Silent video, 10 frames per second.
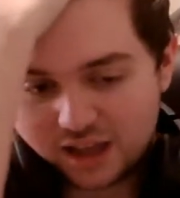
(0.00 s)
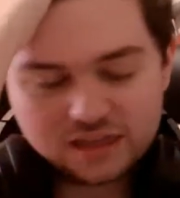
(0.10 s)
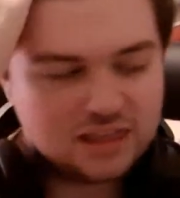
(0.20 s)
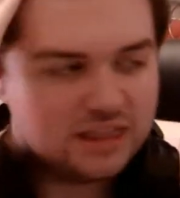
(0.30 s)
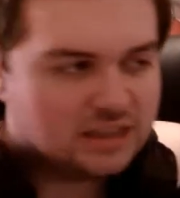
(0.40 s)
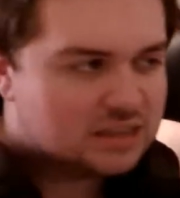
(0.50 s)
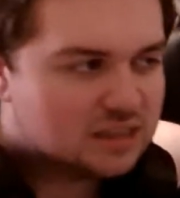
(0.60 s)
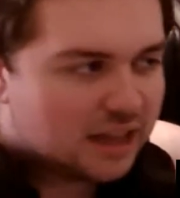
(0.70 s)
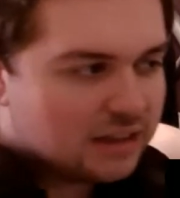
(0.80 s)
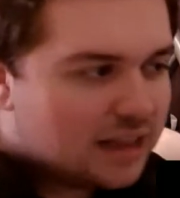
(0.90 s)

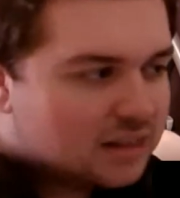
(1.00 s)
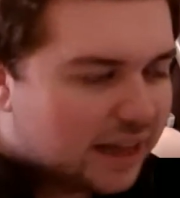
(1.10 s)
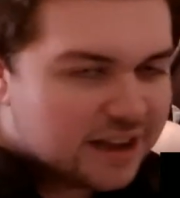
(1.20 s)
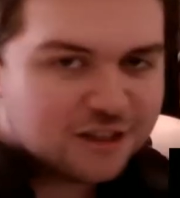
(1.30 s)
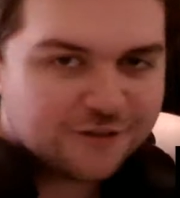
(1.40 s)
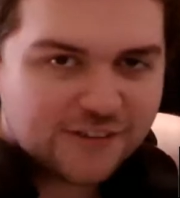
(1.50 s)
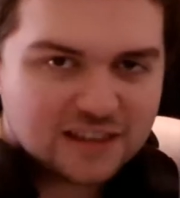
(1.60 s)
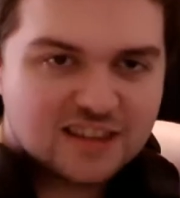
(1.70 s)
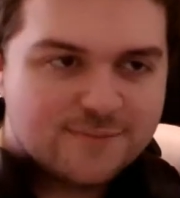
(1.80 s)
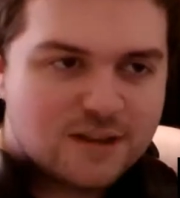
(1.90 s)
I like the fact that
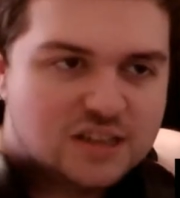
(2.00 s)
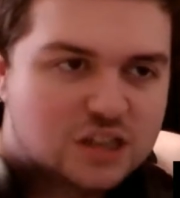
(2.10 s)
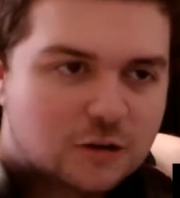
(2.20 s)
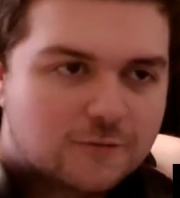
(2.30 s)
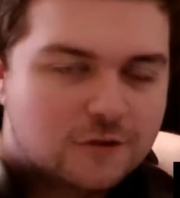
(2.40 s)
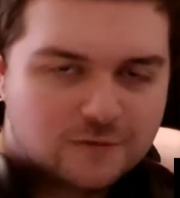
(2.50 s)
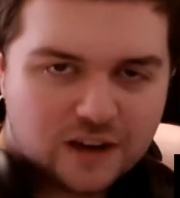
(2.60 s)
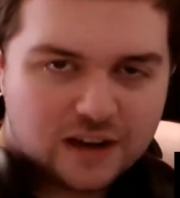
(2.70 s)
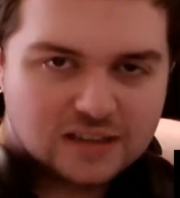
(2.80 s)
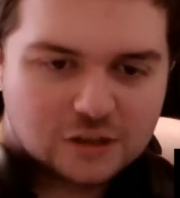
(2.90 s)
there have been so few
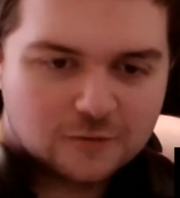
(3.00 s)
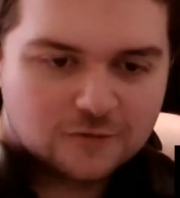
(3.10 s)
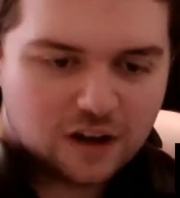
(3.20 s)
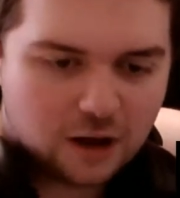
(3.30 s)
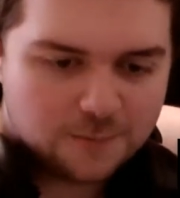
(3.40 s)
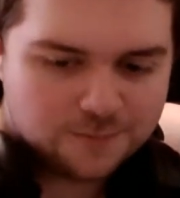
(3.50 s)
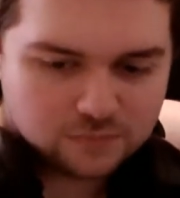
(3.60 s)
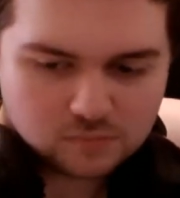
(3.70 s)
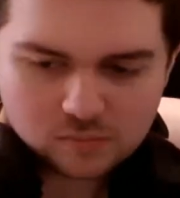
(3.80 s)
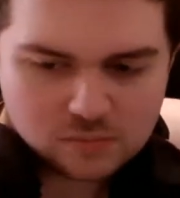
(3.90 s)
fights so far
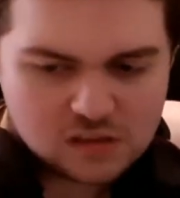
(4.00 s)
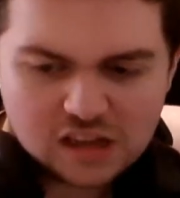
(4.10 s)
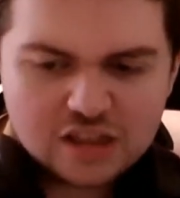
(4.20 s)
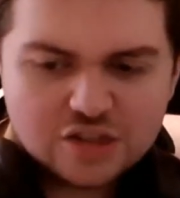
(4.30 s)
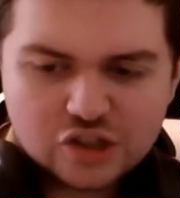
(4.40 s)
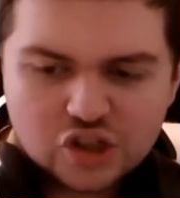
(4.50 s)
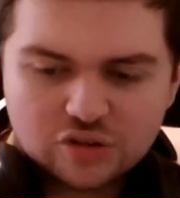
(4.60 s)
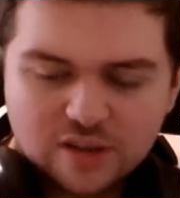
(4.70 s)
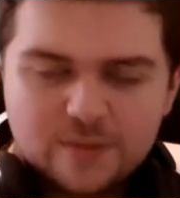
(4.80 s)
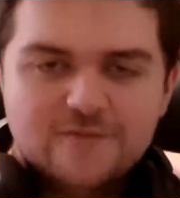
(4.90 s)
in the show. There
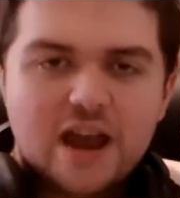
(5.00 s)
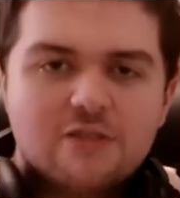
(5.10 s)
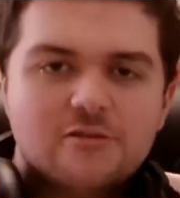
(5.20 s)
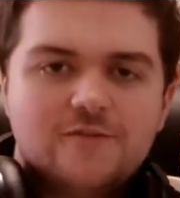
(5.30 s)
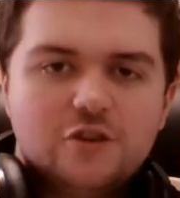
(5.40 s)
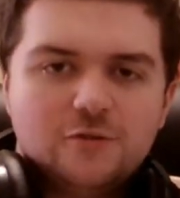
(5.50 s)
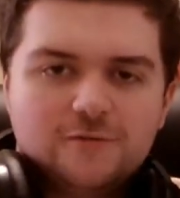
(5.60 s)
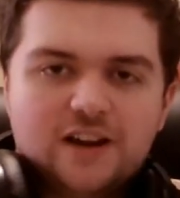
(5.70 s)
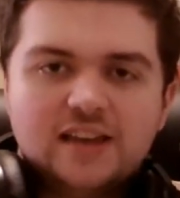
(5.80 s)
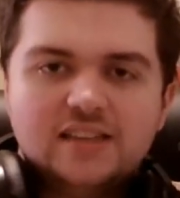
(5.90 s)
have been very few
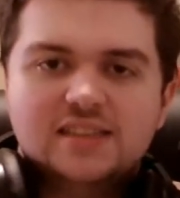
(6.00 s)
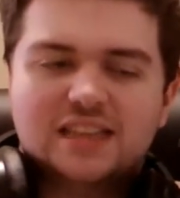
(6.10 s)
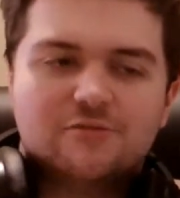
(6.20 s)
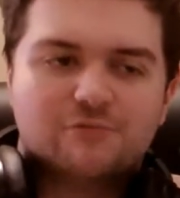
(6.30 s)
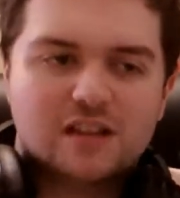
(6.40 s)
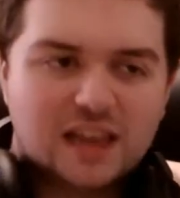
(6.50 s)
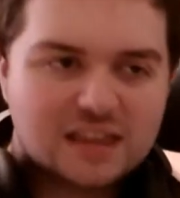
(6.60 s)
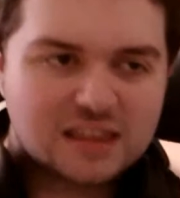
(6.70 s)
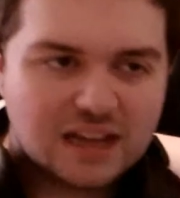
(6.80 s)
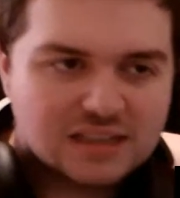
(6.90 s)
fights, and I really like
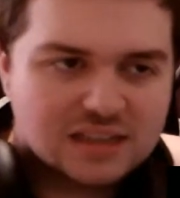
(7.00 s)
that.